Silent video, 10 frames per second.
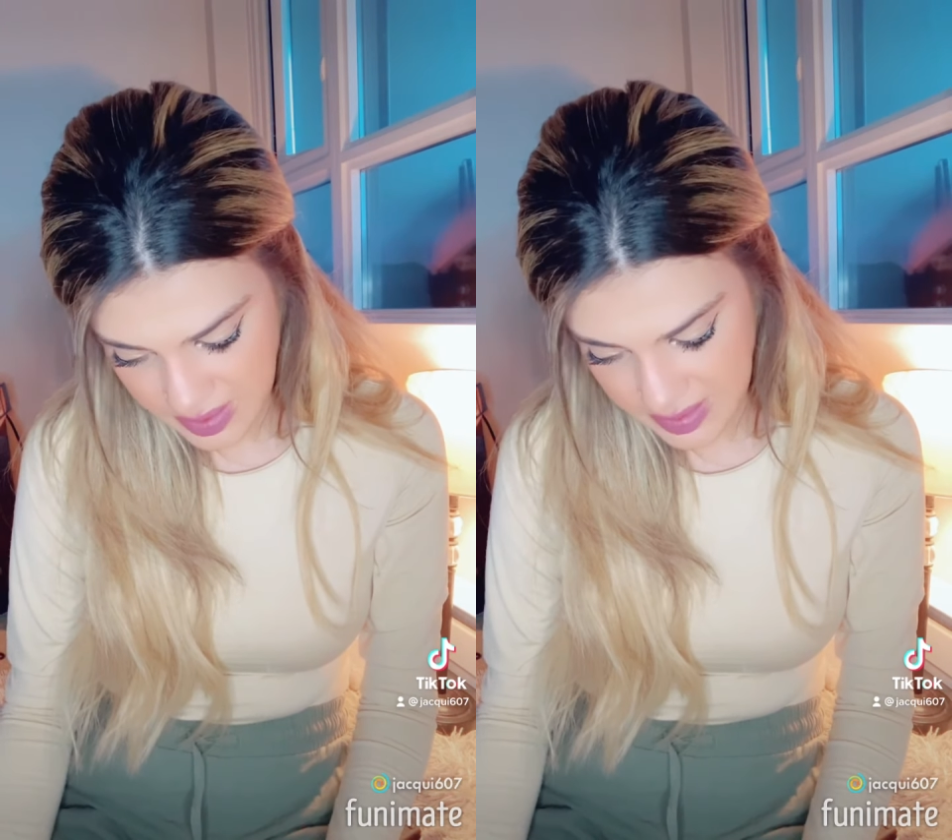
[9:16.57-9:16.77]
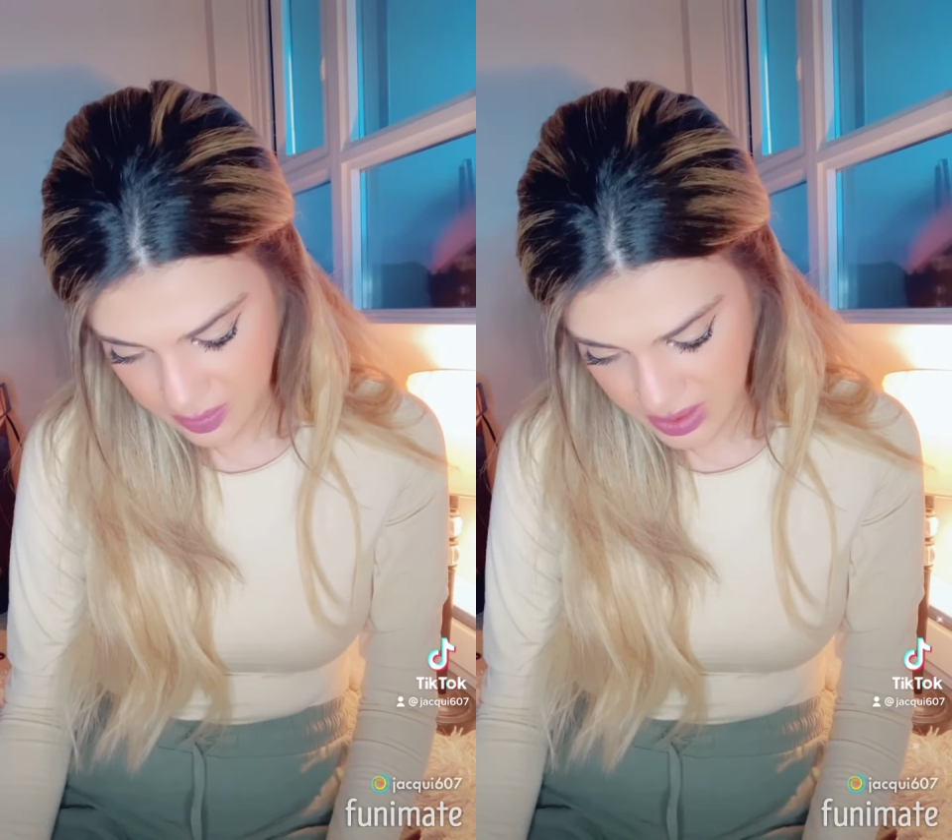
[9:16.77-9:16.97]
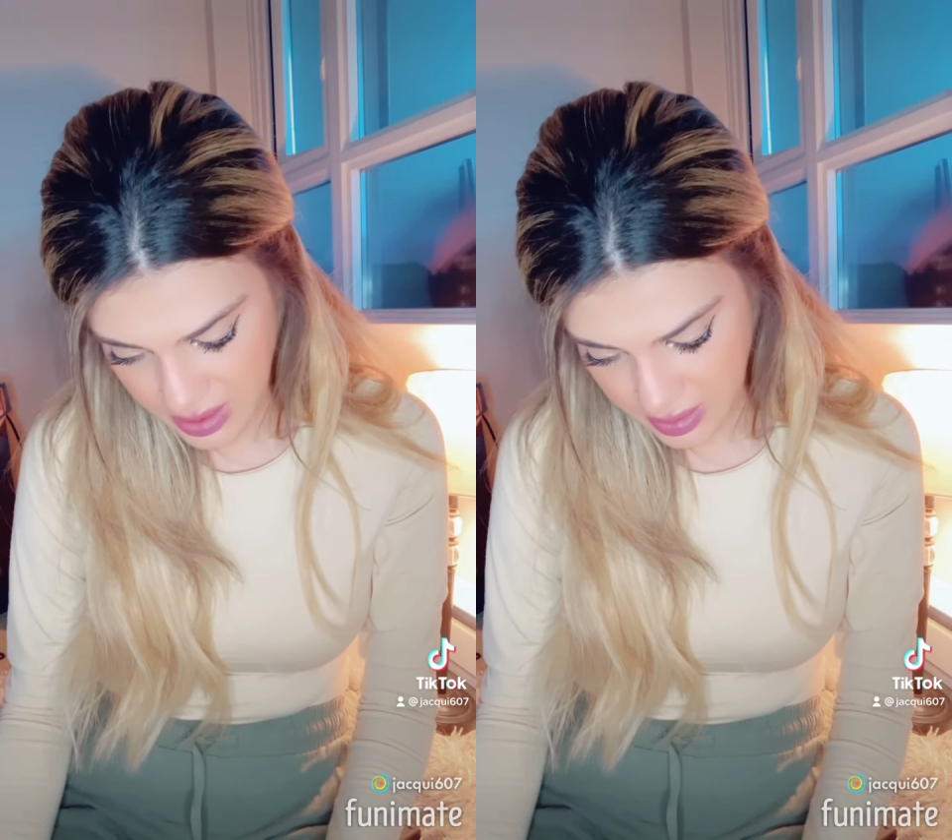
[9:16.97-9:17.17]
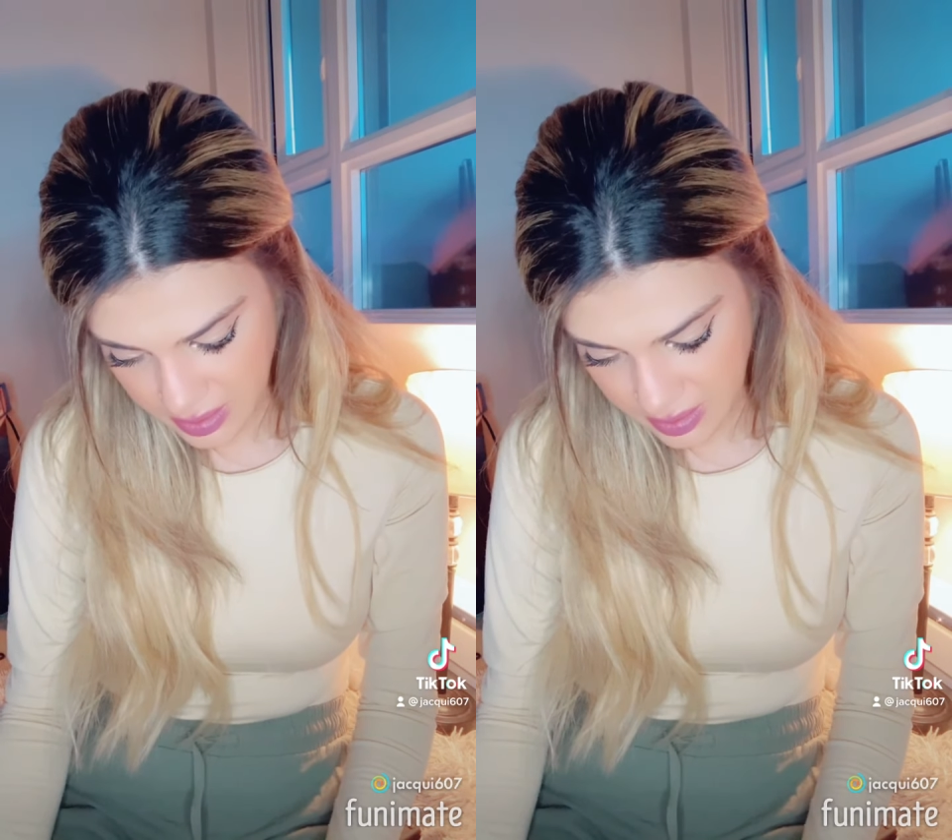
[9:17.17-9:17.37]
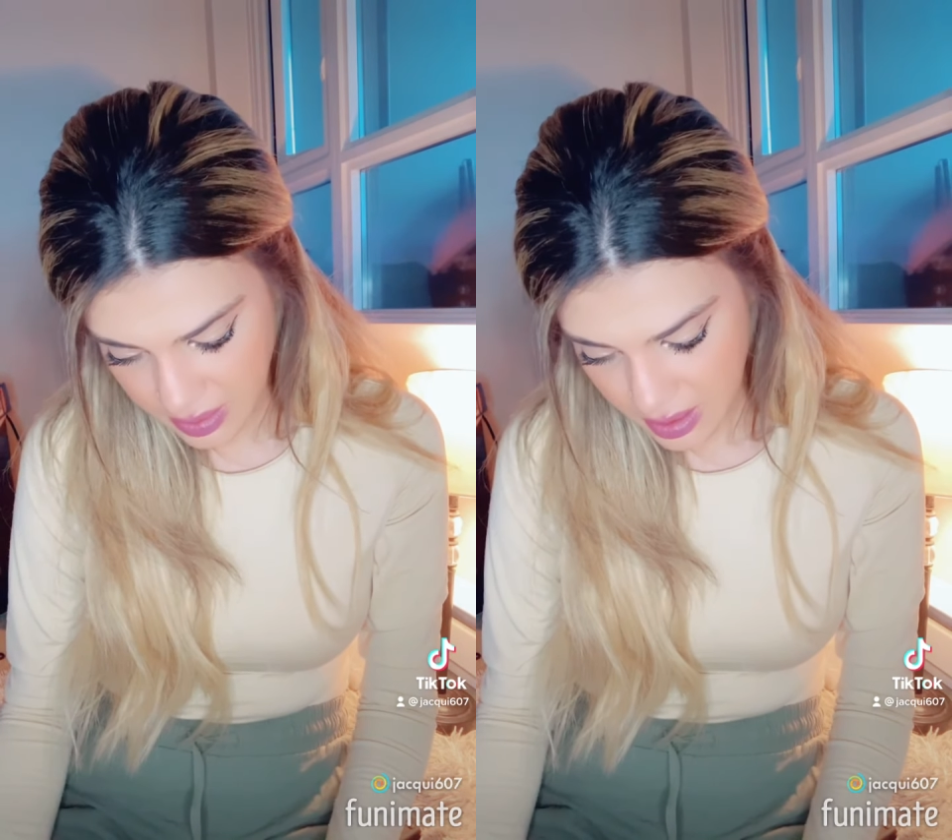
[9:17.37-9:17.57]

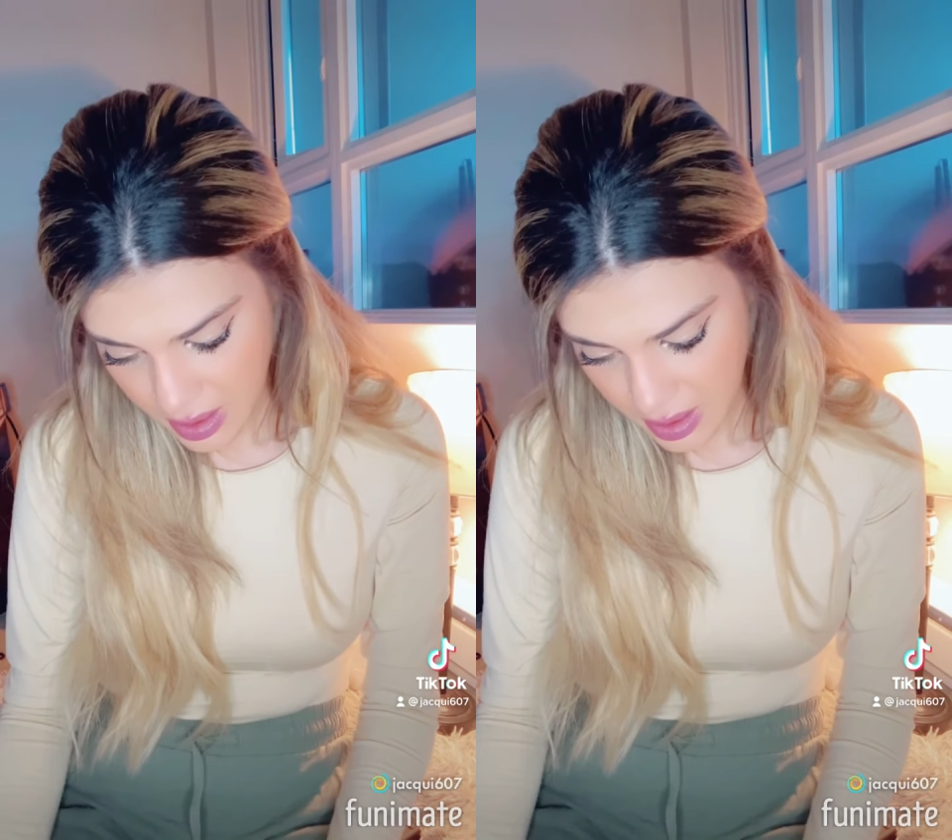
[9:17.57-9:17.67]
subpoenaed